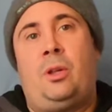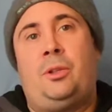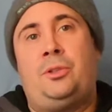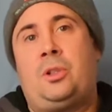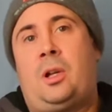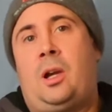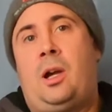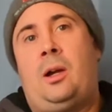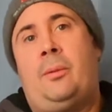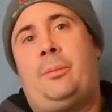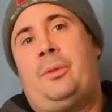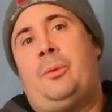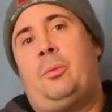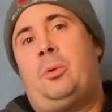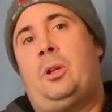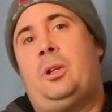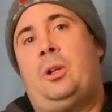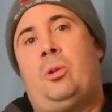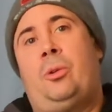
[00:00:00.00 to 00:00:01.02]
job
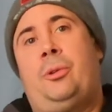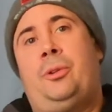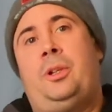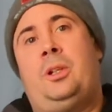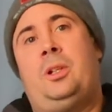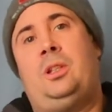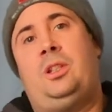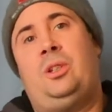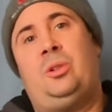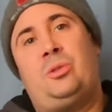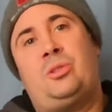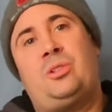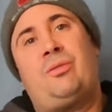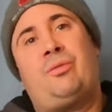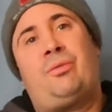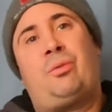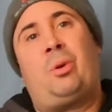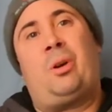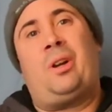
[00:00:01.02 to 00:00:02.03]
where you're only going to use it
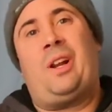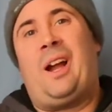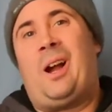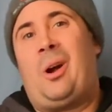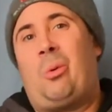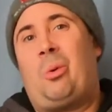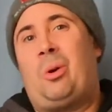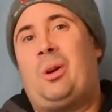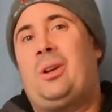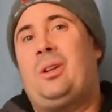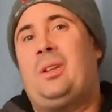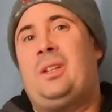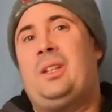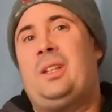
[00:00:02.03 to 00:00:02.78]
for an hour,